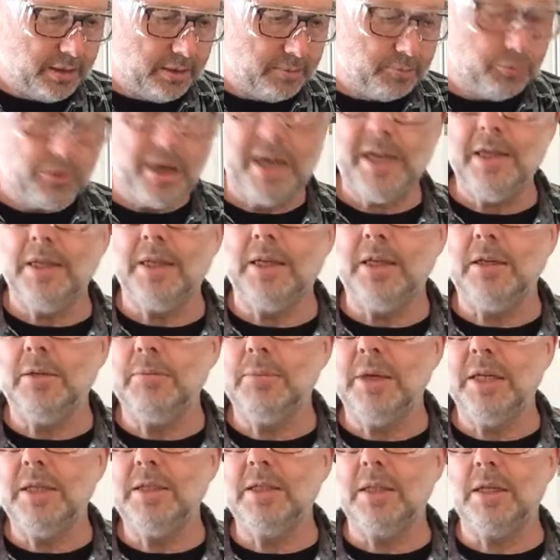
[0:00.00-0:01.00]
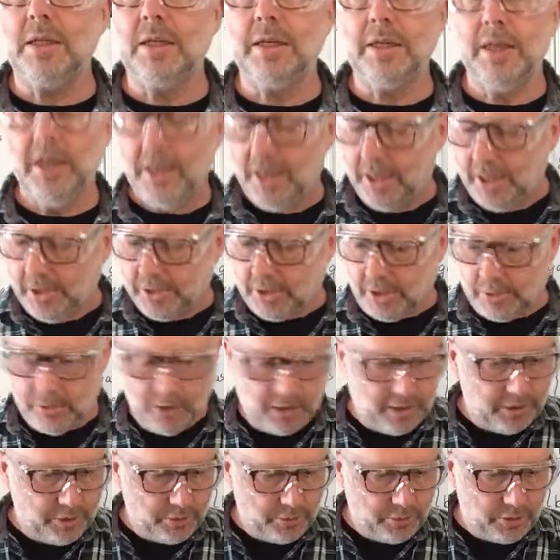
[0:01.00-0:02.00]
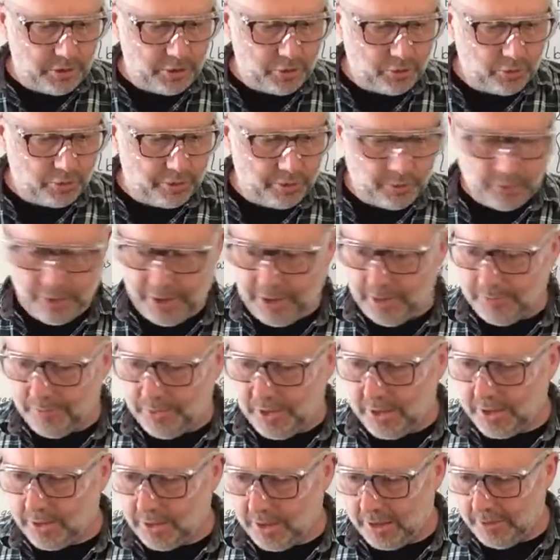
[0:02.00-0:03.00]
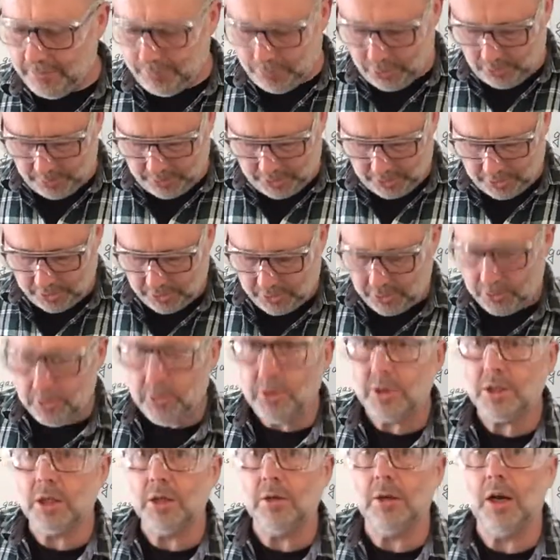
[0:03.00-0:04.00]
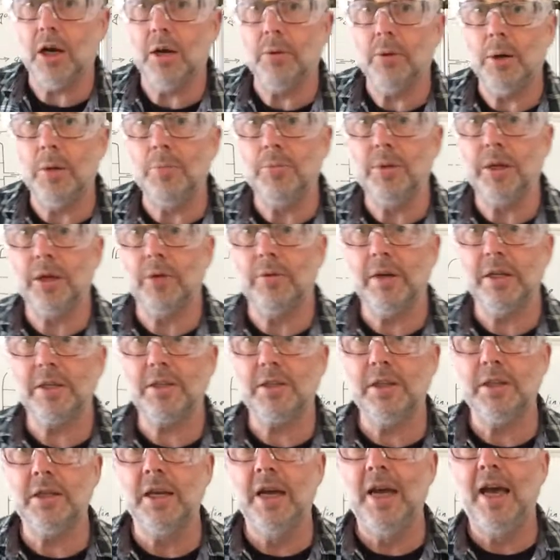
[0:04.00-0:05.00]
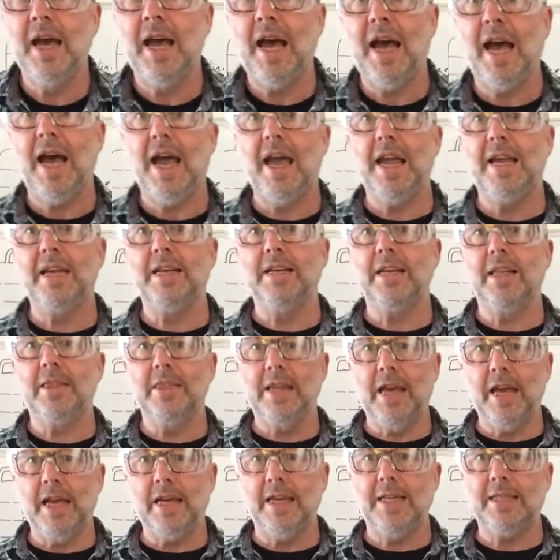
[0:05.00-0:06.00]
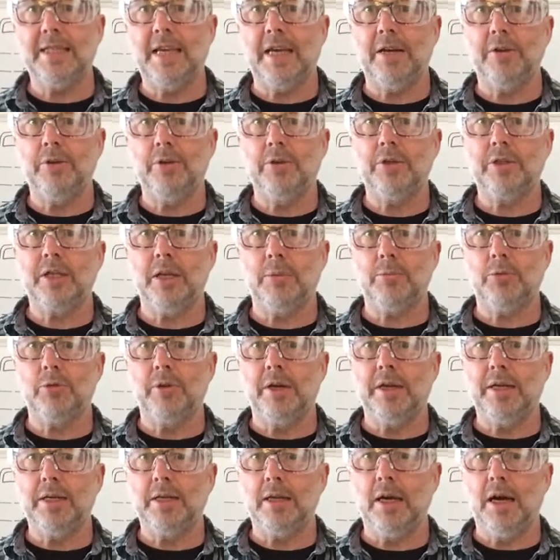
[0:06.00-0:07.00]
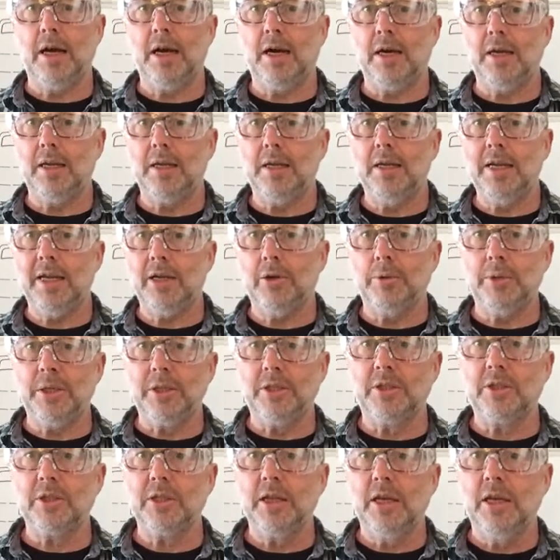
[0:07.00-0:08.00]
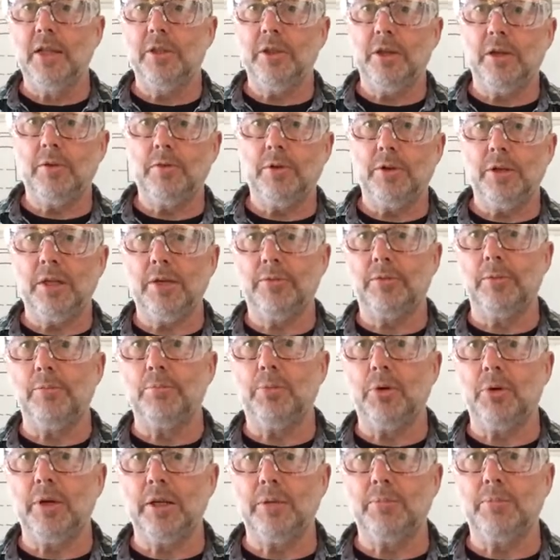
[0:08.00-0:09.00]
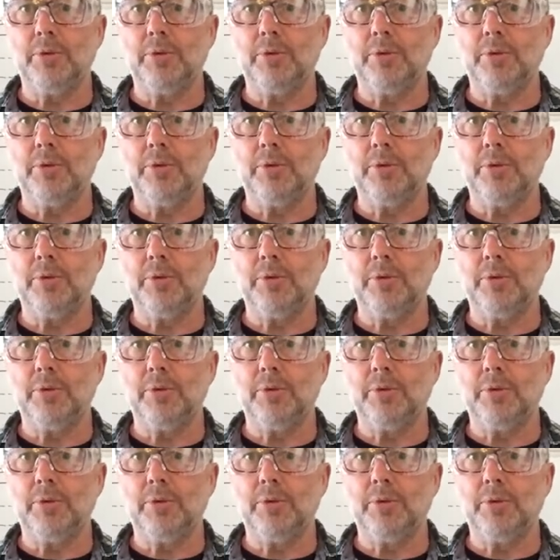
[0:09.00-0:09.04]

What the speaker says: brandy, basically. So I shall destroy all that, as I have promised to do, so I won't be arrested. And that is how you separate liquids that have got different boiling